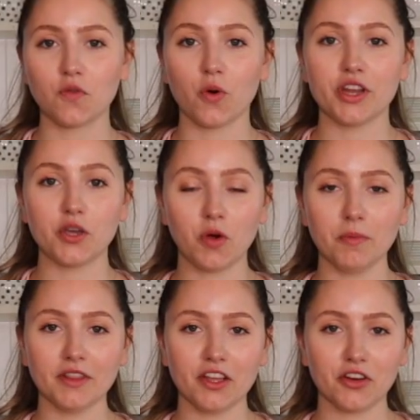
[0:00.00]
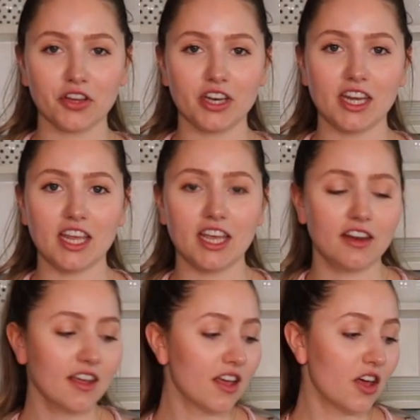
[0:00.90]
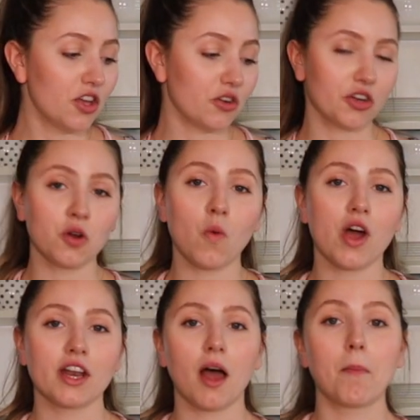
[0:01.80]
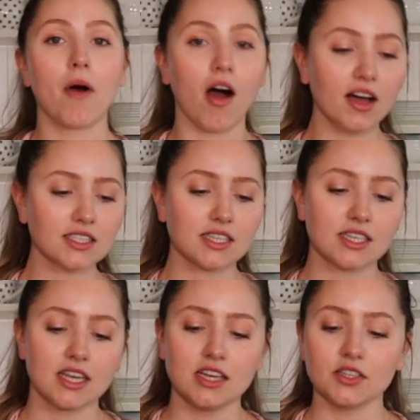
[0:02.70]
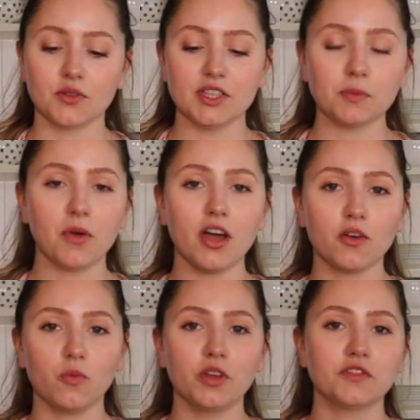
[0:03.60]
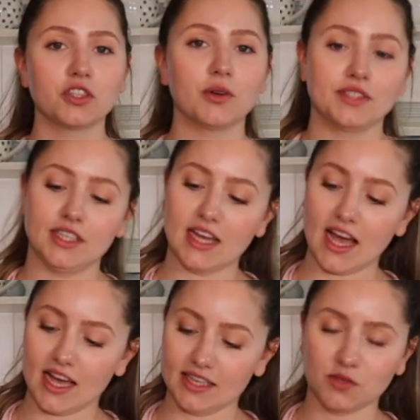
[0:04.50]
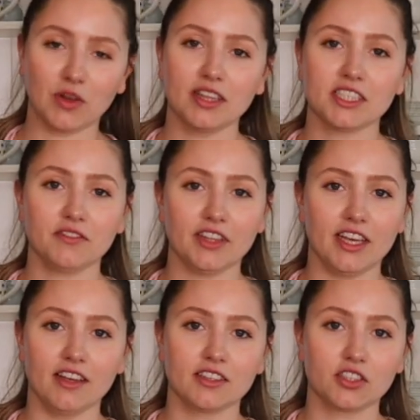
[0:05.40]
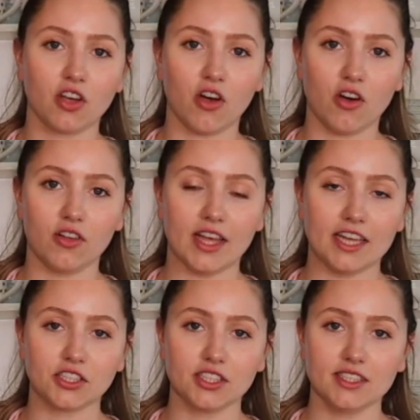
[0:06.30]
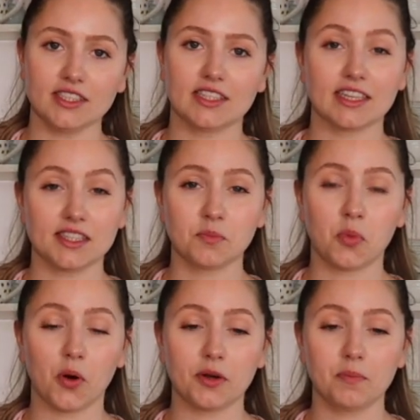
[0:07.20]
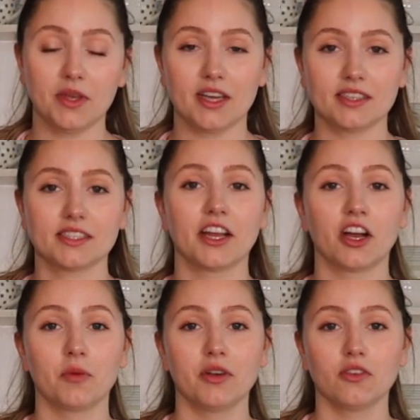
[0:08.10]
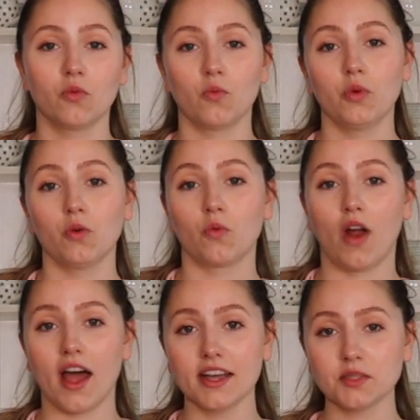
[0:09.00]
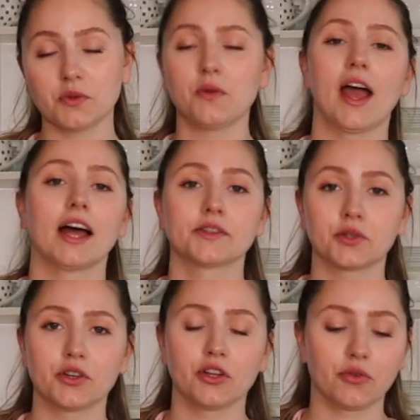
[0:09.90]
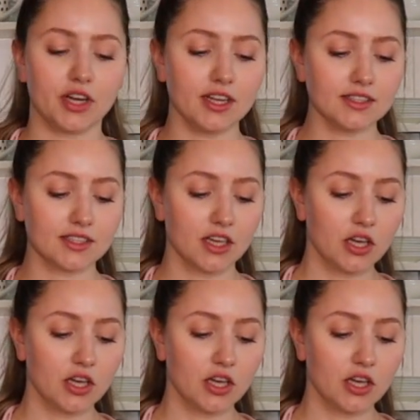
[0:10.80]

for equipment that you're gonna need, you're gonna want a pot. So this pot we've chosen has relatively tall edges, and that's important because caramel will rise when you add certain ingredients.